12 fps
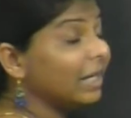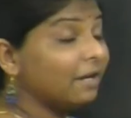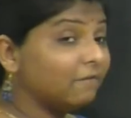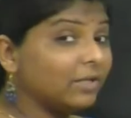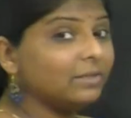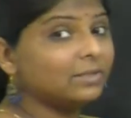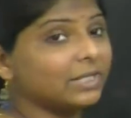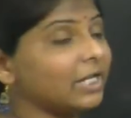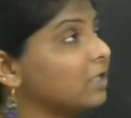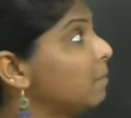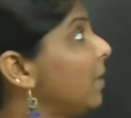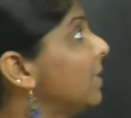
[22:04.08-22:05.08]
events
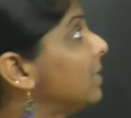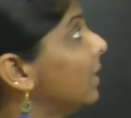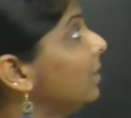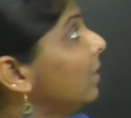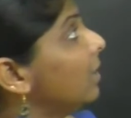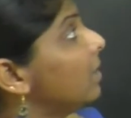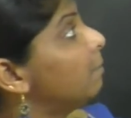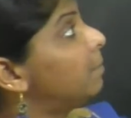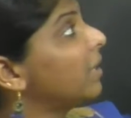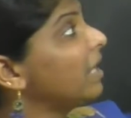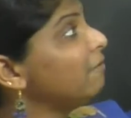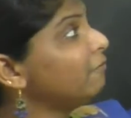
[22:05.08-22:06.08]
takes place in
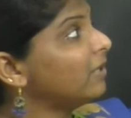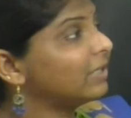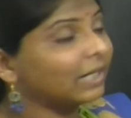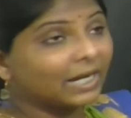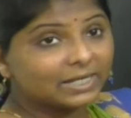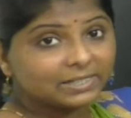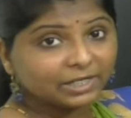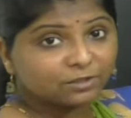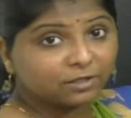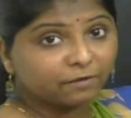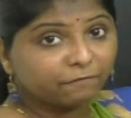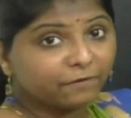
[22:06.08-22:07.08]

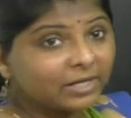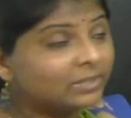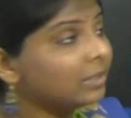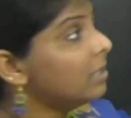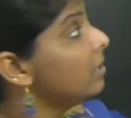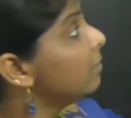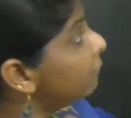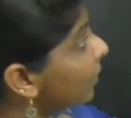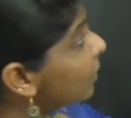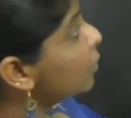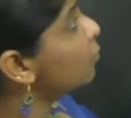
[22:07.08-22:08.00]
pre-fertilization phase. First